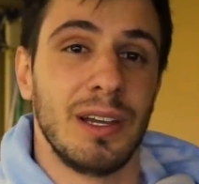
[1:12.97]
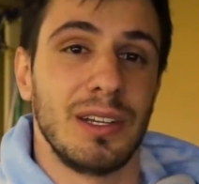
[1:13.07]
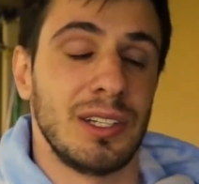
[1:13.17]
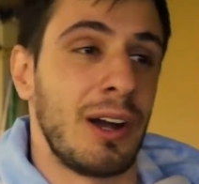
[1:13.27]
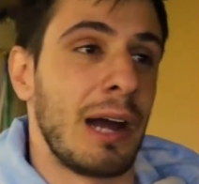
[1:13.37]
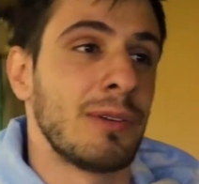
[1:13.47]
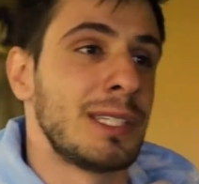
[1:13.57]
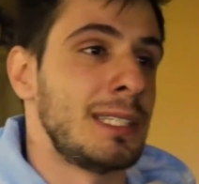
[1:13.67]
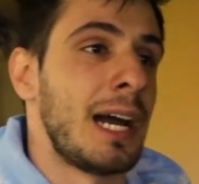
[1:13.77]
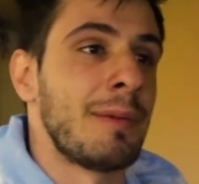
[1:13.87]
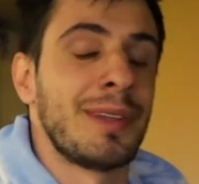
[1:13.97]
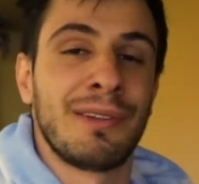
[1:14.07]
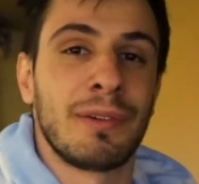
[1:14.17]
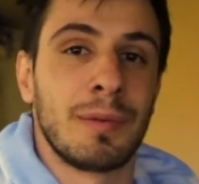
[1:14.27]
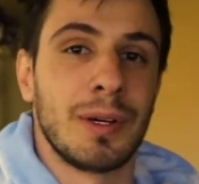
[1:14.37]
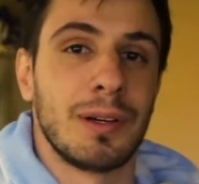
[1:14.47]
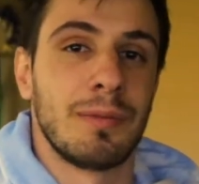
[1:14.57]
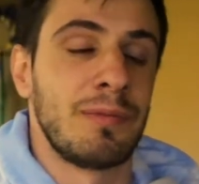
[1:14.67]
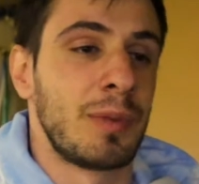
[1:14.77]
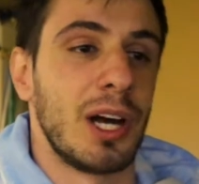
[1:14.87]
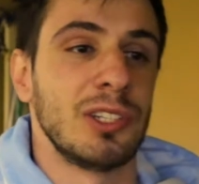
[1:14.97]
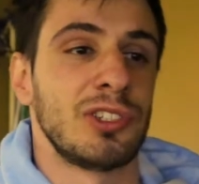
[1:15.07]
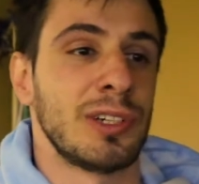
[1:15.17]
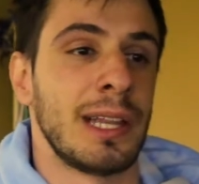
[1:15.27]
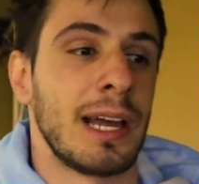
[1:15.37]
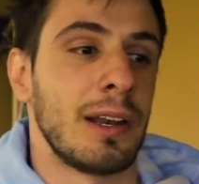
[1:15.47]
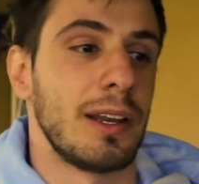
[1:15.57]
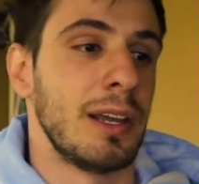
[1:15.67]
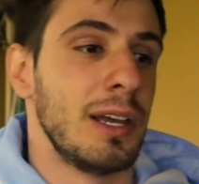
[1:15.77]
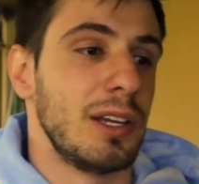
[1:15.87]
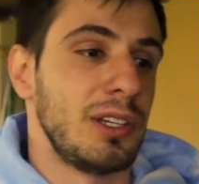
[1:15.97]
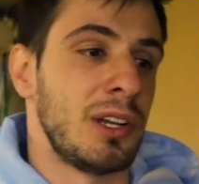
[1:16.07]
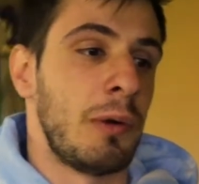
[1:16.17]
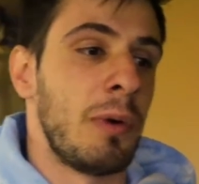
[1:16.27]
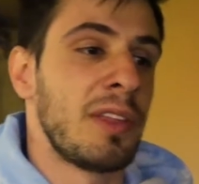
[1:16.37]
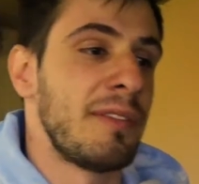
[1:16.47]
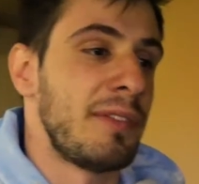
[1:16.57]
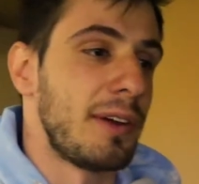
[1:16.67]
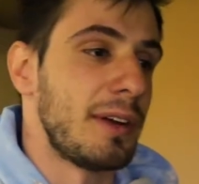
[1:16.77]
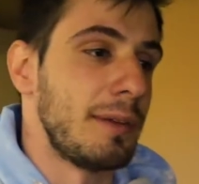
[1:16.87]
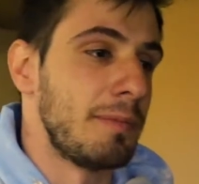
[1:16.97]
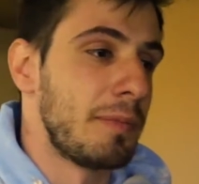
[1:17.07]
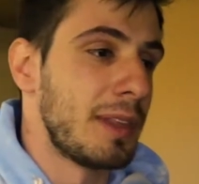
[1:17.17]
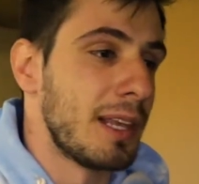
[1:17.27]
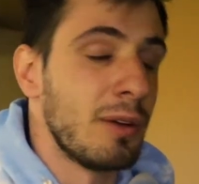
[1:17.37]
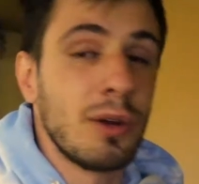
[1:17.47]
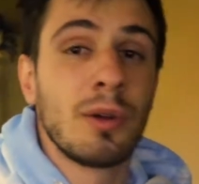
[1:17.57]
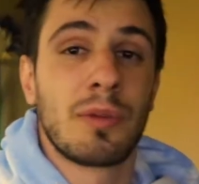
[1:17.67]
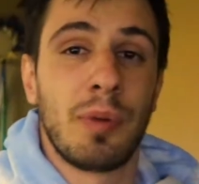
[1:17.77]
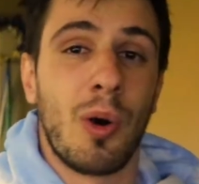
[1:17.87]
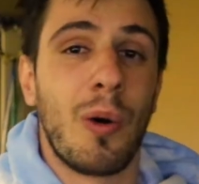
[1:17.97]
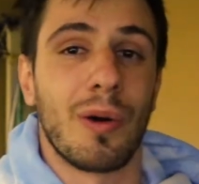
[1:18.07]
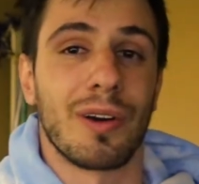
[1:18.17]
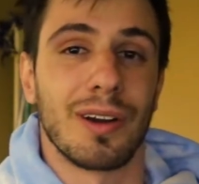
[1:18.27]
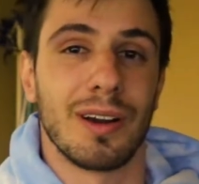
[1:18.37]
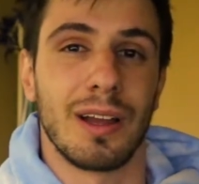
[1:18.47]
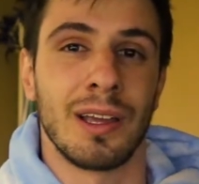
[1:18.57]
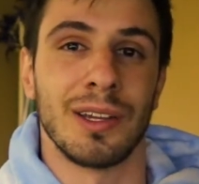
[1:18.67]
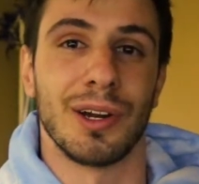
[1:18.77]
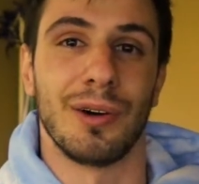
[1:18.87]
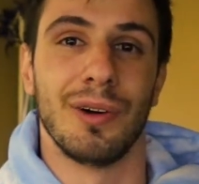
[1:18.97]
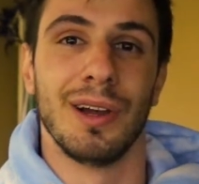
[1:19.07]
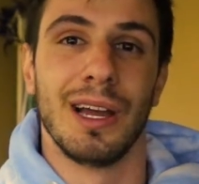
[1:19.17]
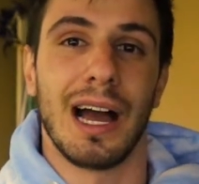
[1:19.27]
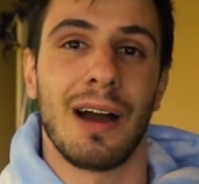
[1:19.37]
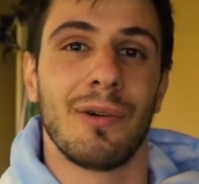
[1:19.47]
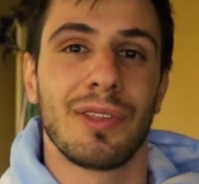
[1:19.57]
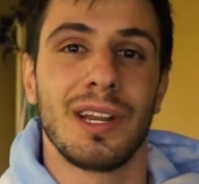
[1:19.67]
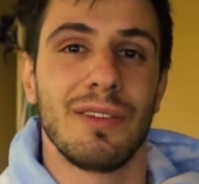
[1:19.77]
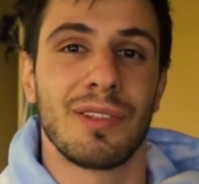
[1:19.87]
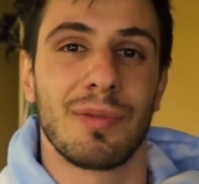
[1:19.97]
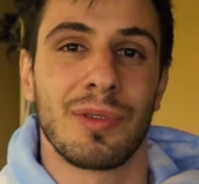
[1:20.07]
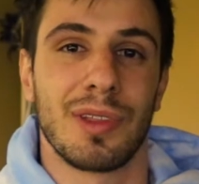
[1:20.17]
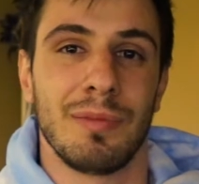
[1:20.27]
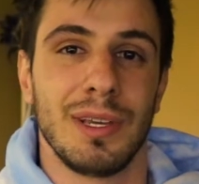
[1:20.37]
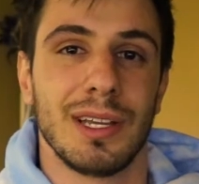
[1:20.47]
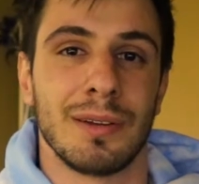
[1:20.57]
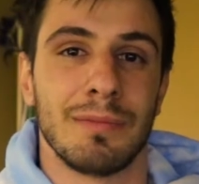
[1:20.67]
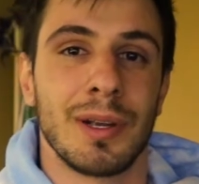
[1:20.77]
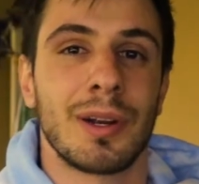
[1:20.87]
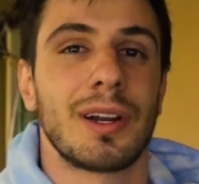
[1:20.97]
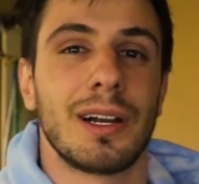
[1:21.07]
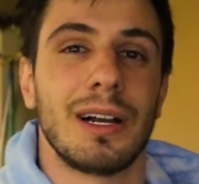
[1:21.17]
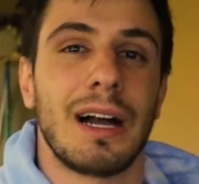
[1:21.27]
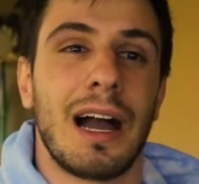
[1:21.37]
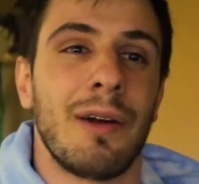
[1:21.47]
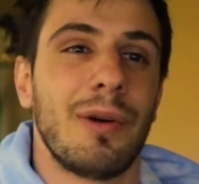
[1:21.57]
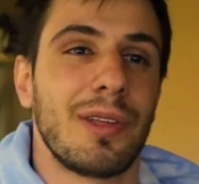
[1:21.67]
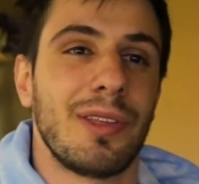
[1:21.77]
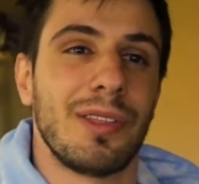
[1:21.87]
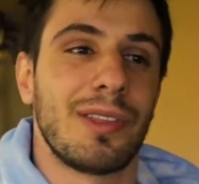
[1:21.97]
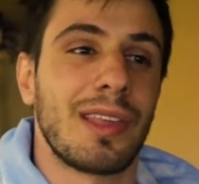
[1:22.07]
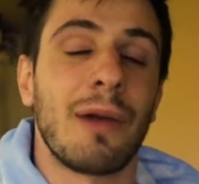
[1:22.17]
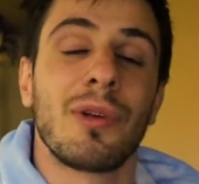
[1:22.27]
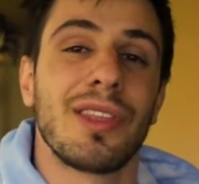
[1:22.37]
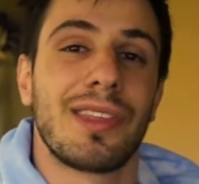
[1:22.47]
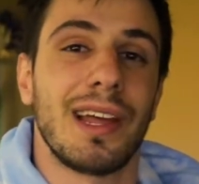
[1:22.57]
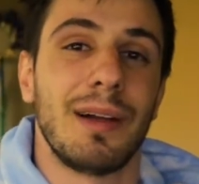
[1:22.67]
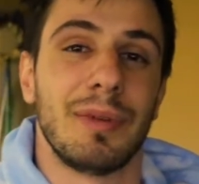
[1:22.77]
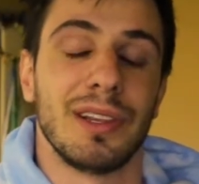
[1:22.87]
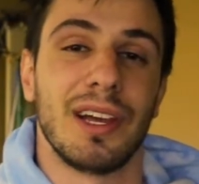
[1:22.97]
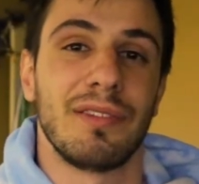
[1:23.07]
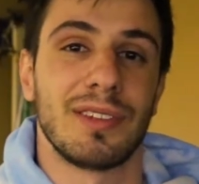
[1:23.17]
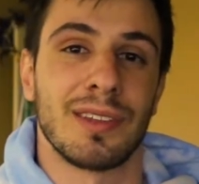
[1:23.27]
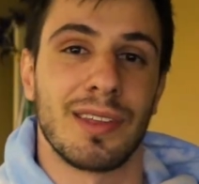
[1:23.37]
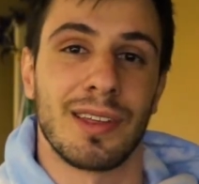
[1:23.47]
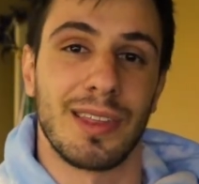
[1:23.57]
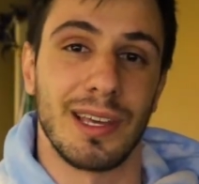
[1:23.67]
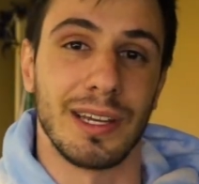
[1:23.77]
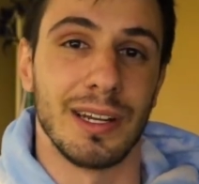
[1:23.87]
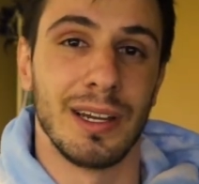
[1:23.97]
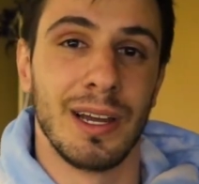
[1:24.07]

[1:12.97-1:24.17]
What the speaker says: You know, I was adopted from a country that, you know, wasn't very, it was poor, you know. I wasn't even supposed to be in America. I wasn't set up in life to succeed.